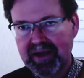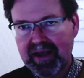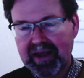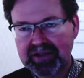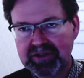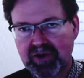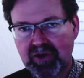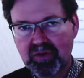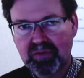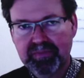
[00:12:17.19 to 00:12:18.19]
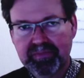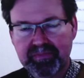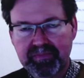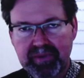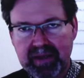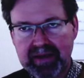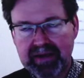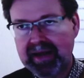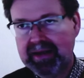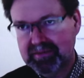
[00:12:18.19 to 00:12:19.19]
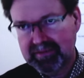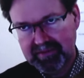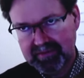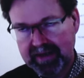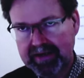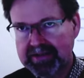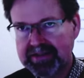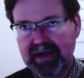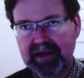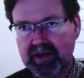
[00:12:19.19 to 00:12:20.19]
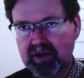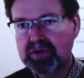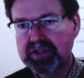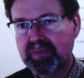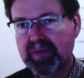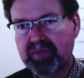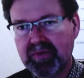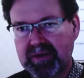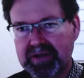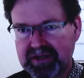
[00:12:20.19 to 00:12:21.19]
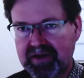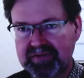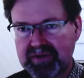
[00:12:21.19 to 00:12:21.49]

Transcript: And so, and like I said, I can only speak for myself.